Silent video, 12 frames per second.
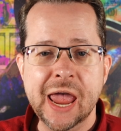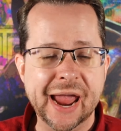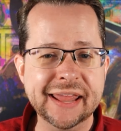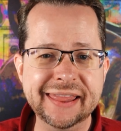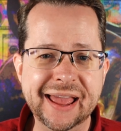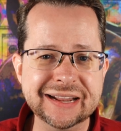
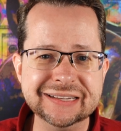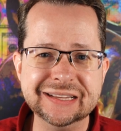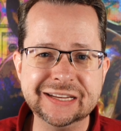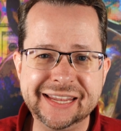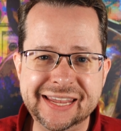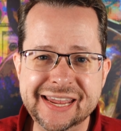And
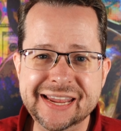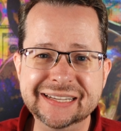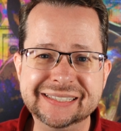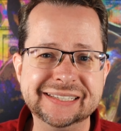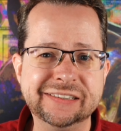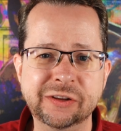that key
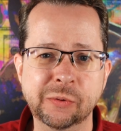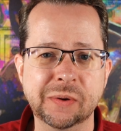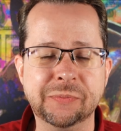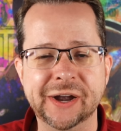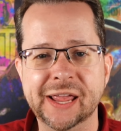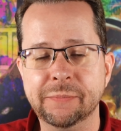
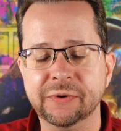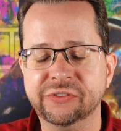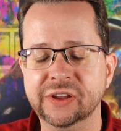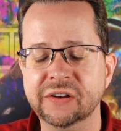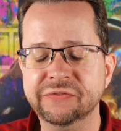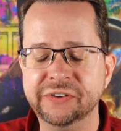
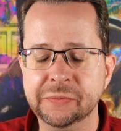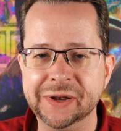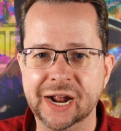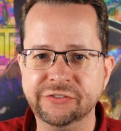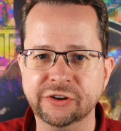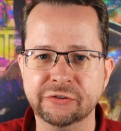61.8%
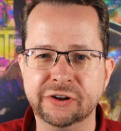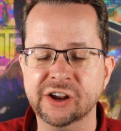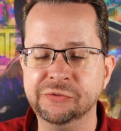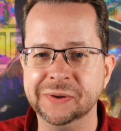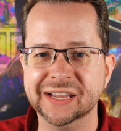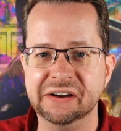Fibonacci
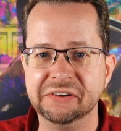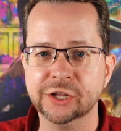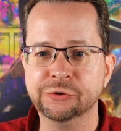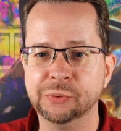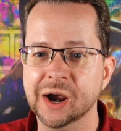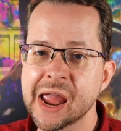retracement
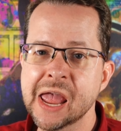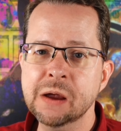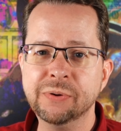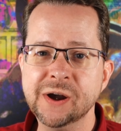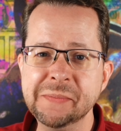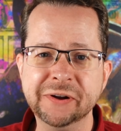level is where
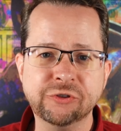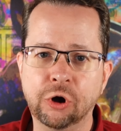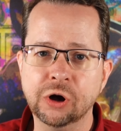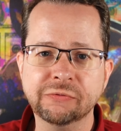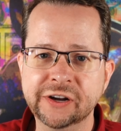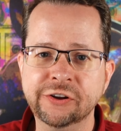pretty much
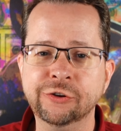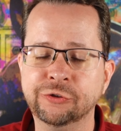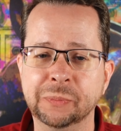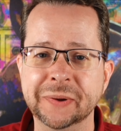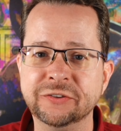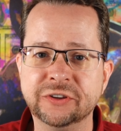all
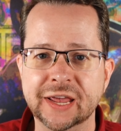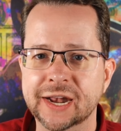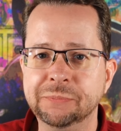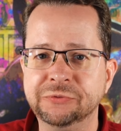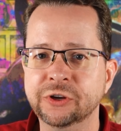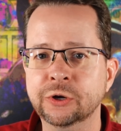retracements get
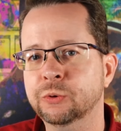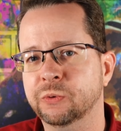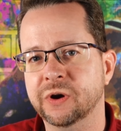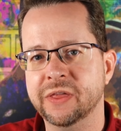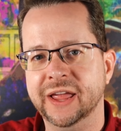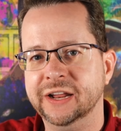up to,
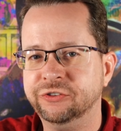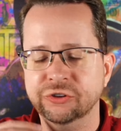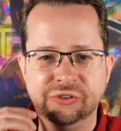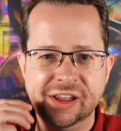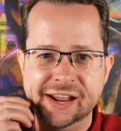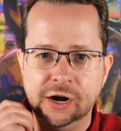where they
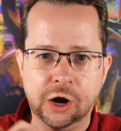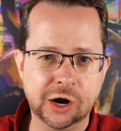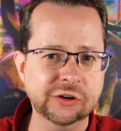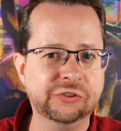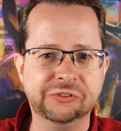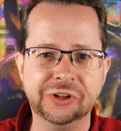just hit a
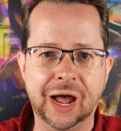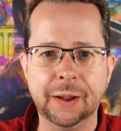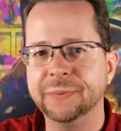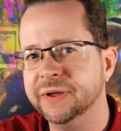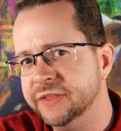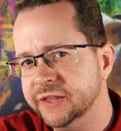hard
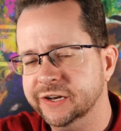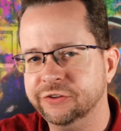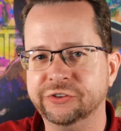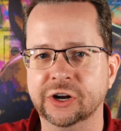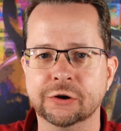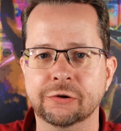stop and then they
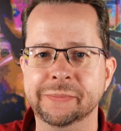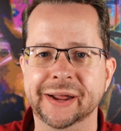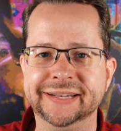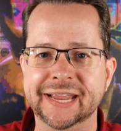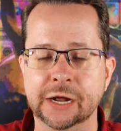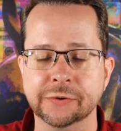start going
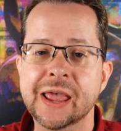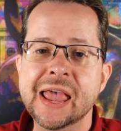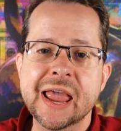back down.